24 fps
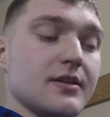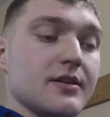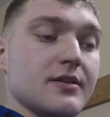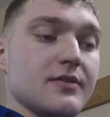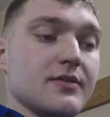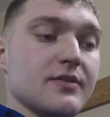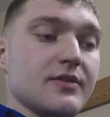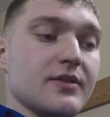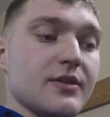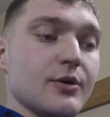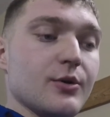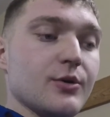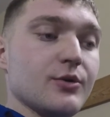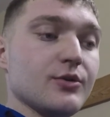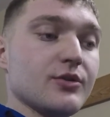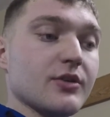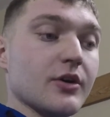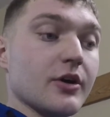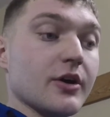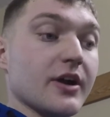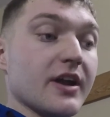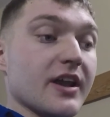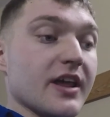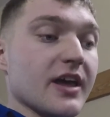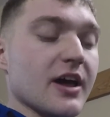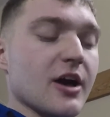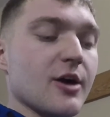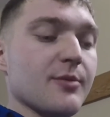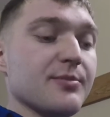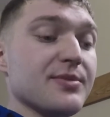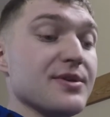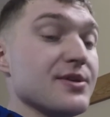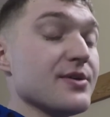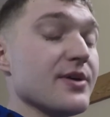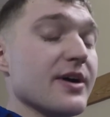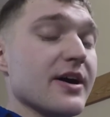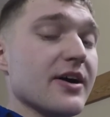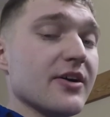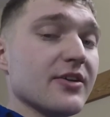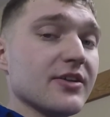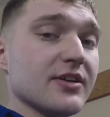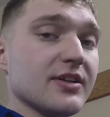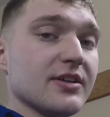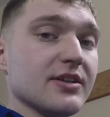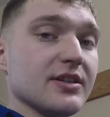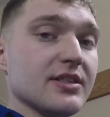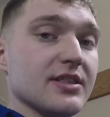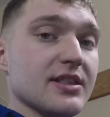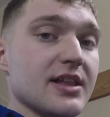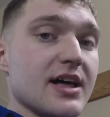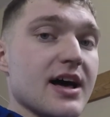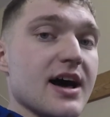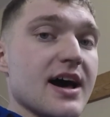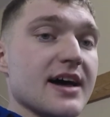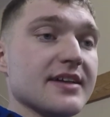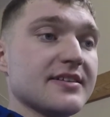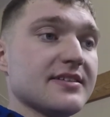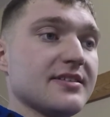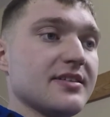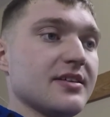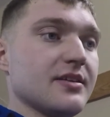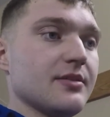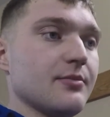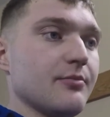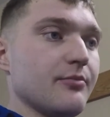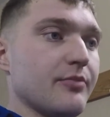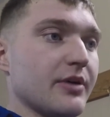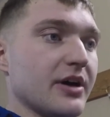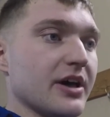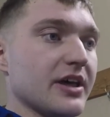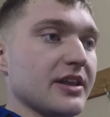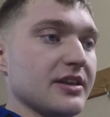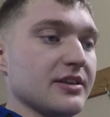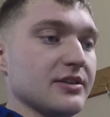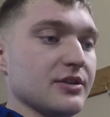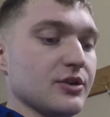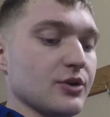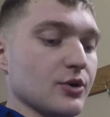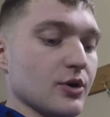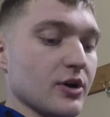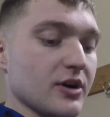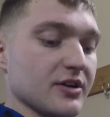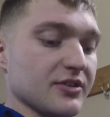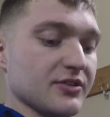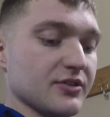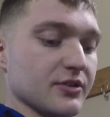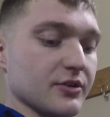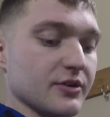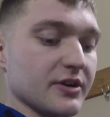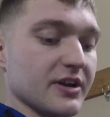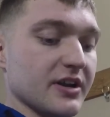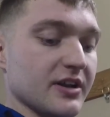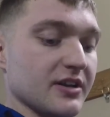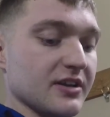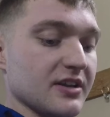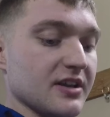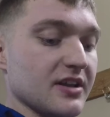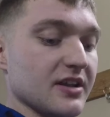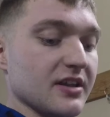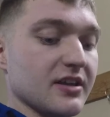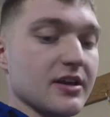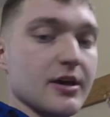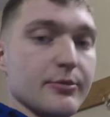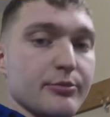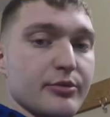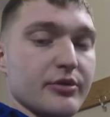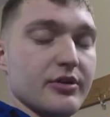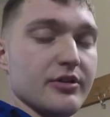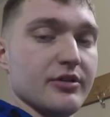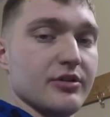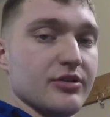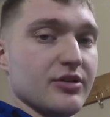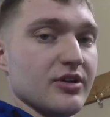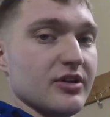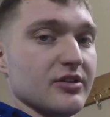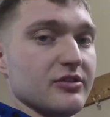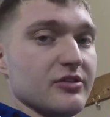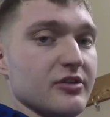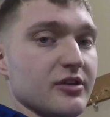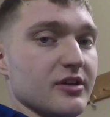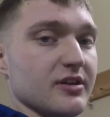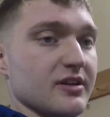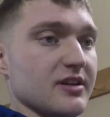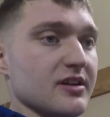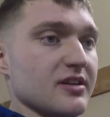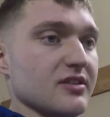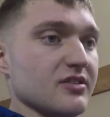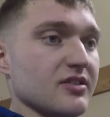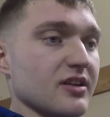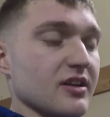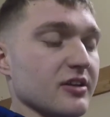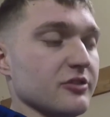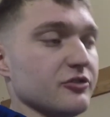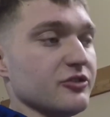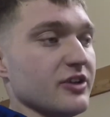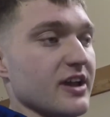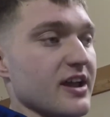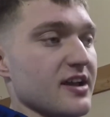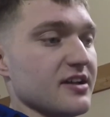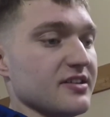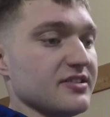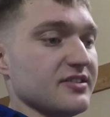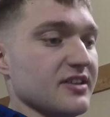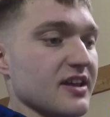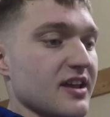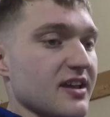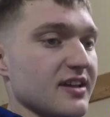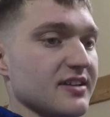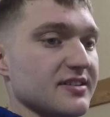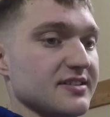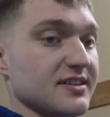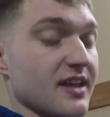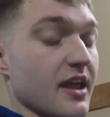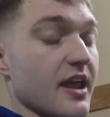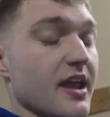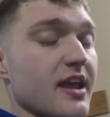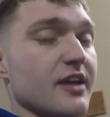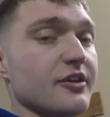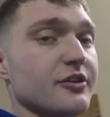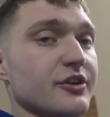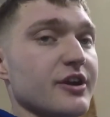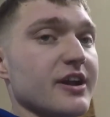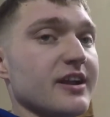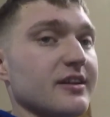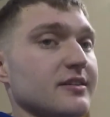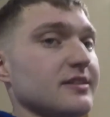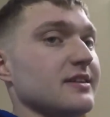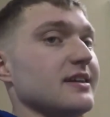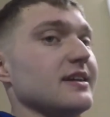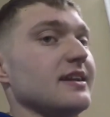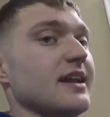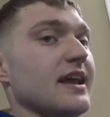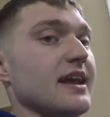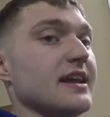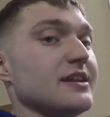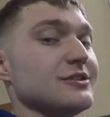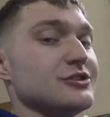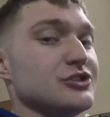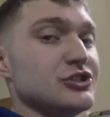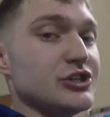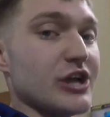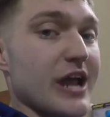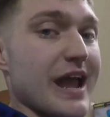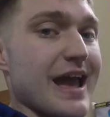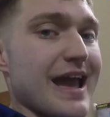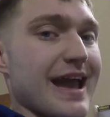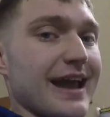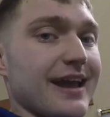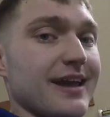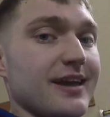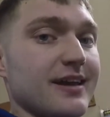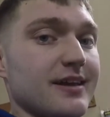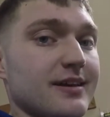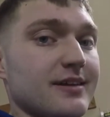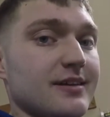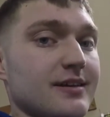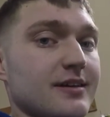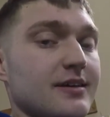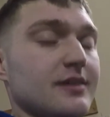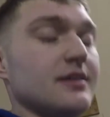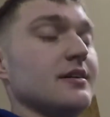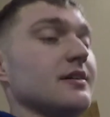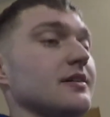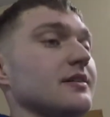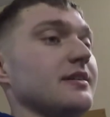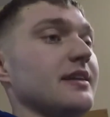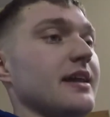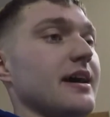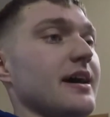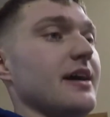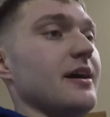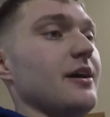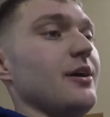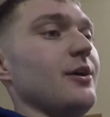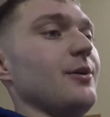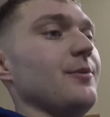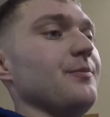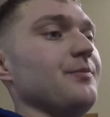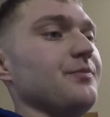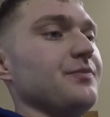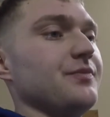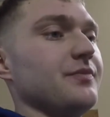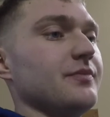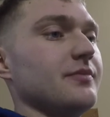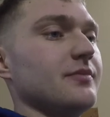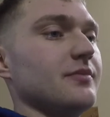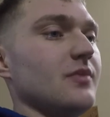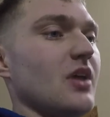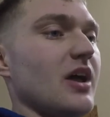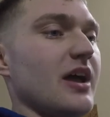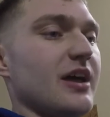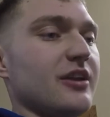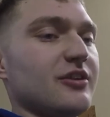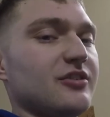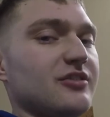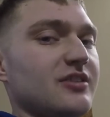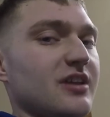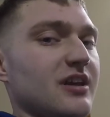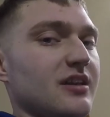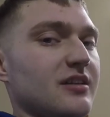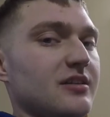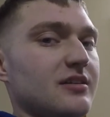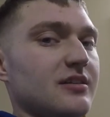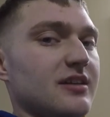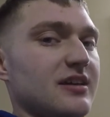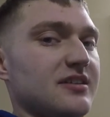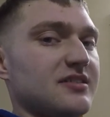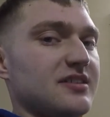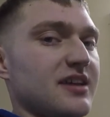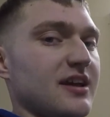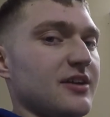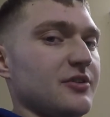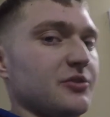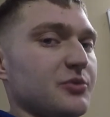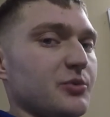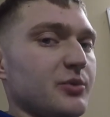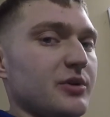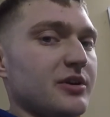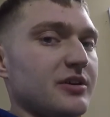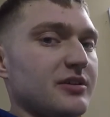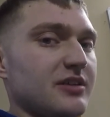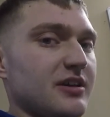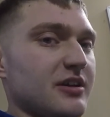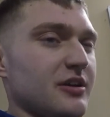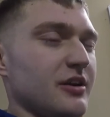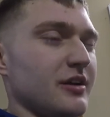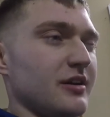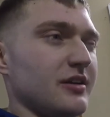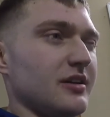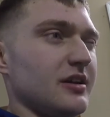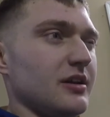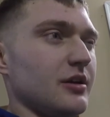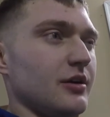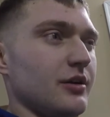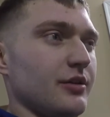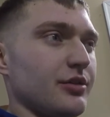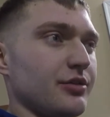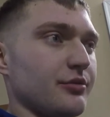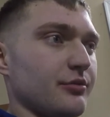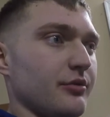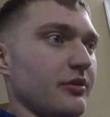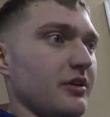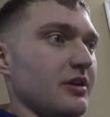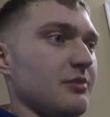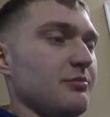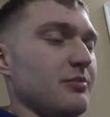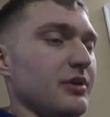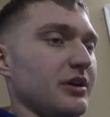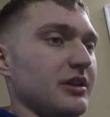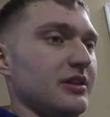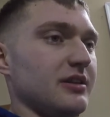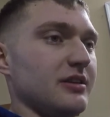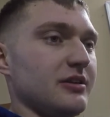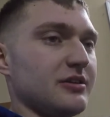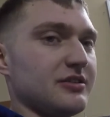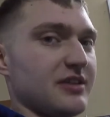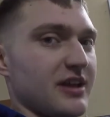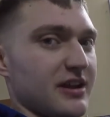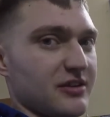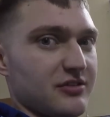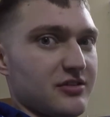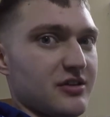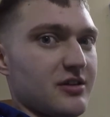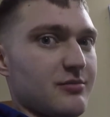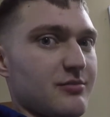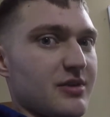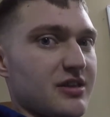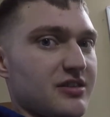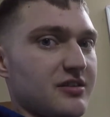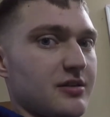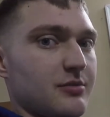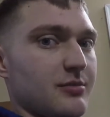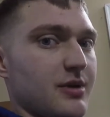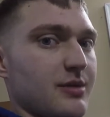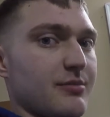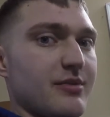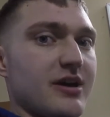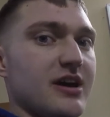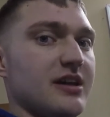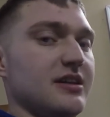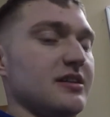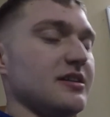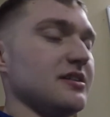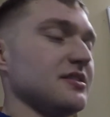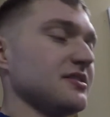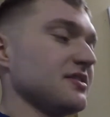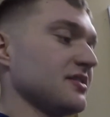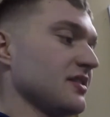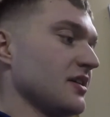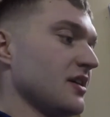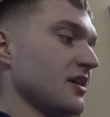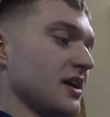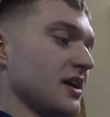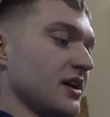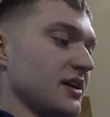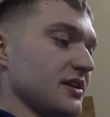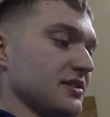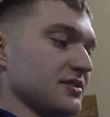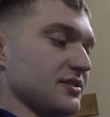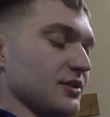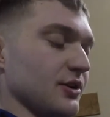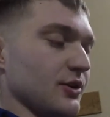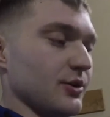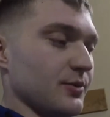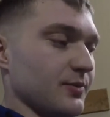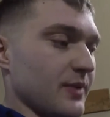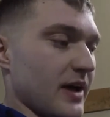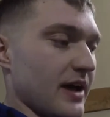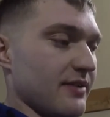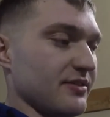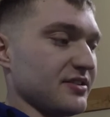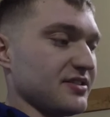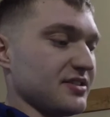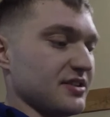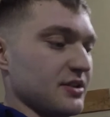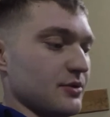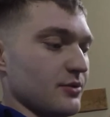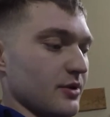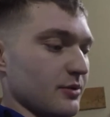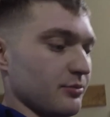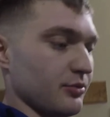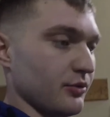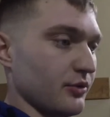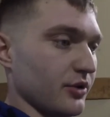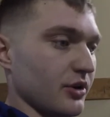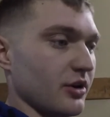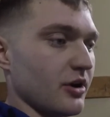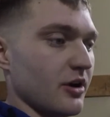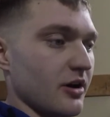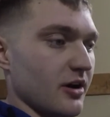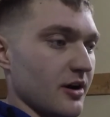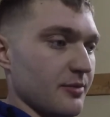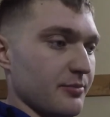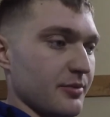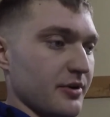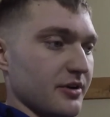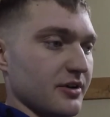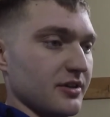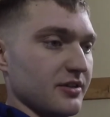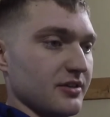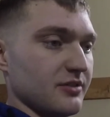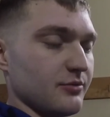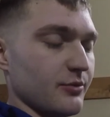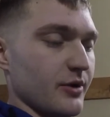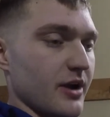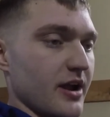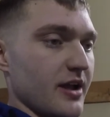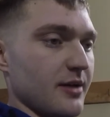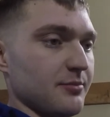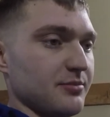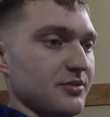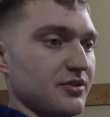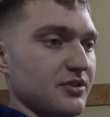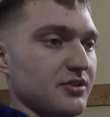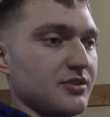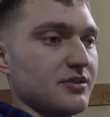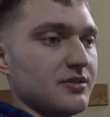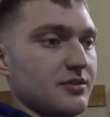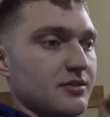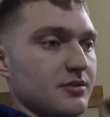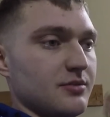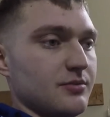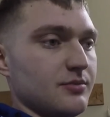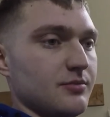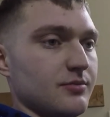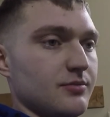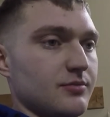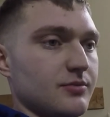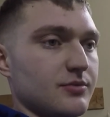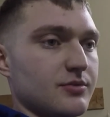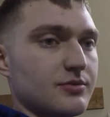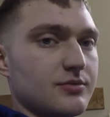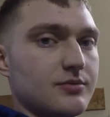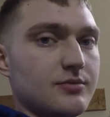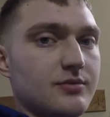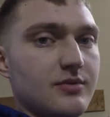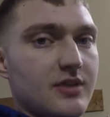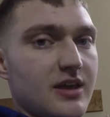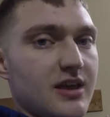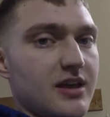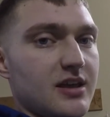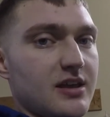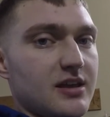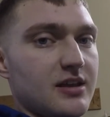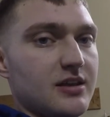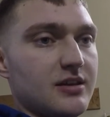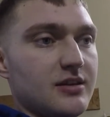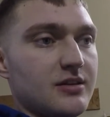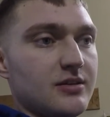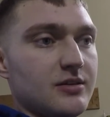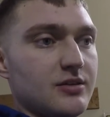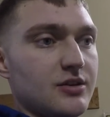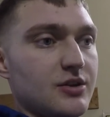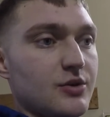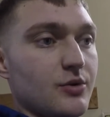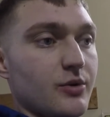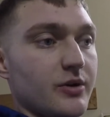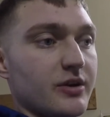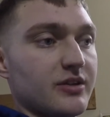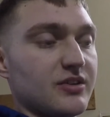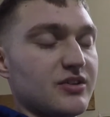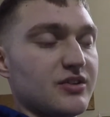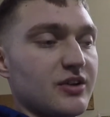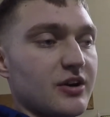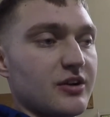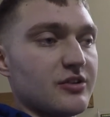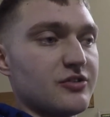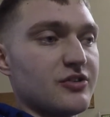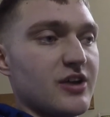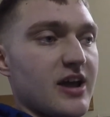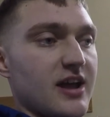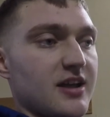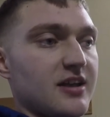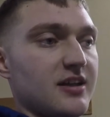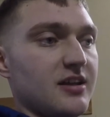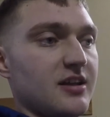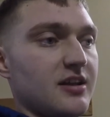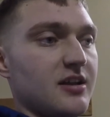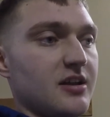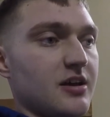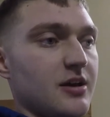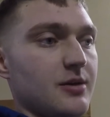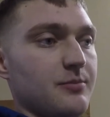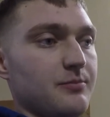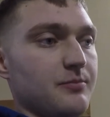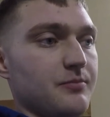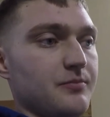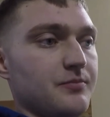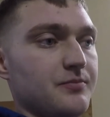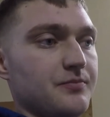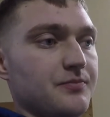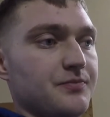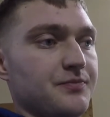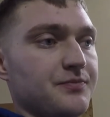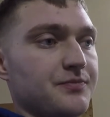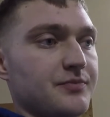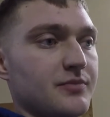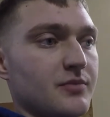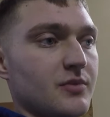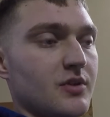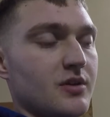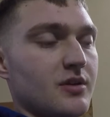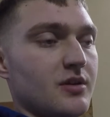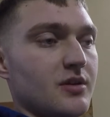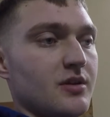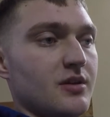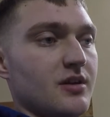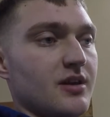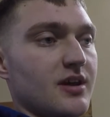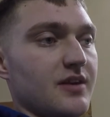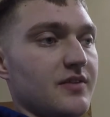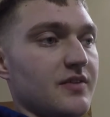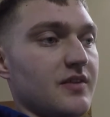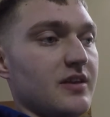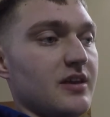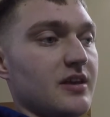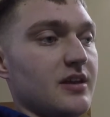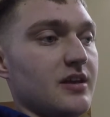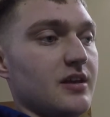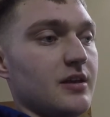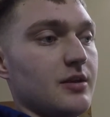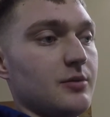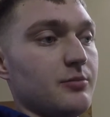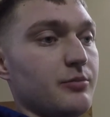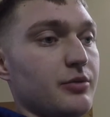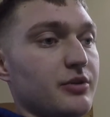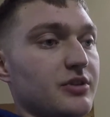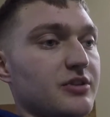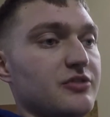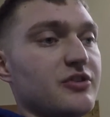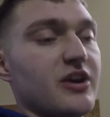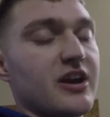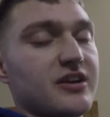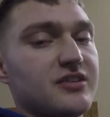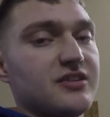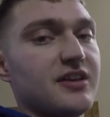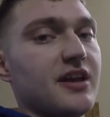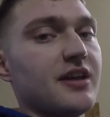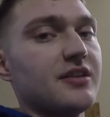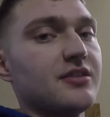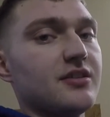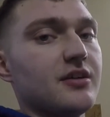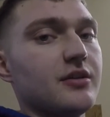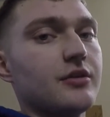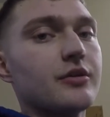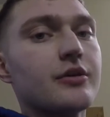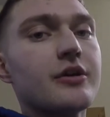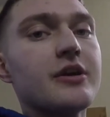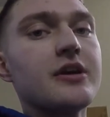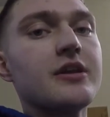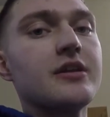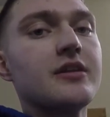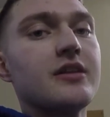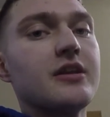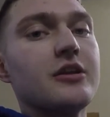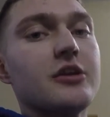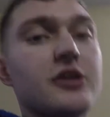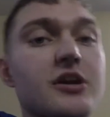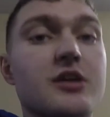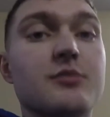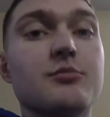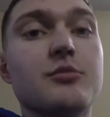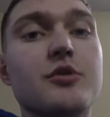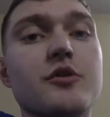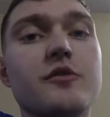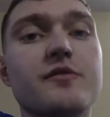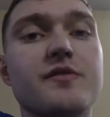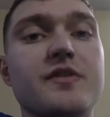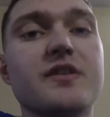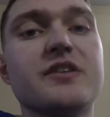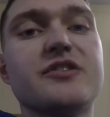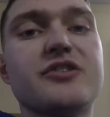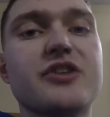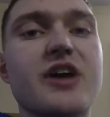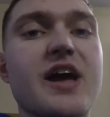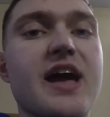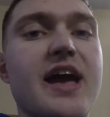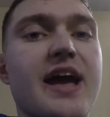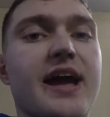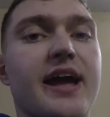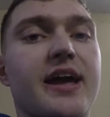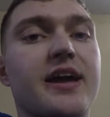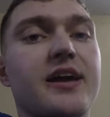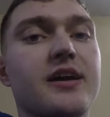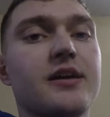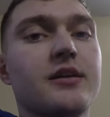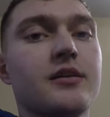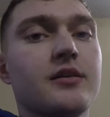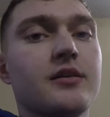those are going to help you out a lot. But you also are going to need a couple other things. You're going to need a set of jack stands, and you're going to need a jack. Now, I understand that sounds weird that you're going to need all three, but there's actually a method to my madness. So obviously you want to pull the car up onto the ramps, then you want to start jacking it up, and then put the jack stands under it. Then you're going to move the jack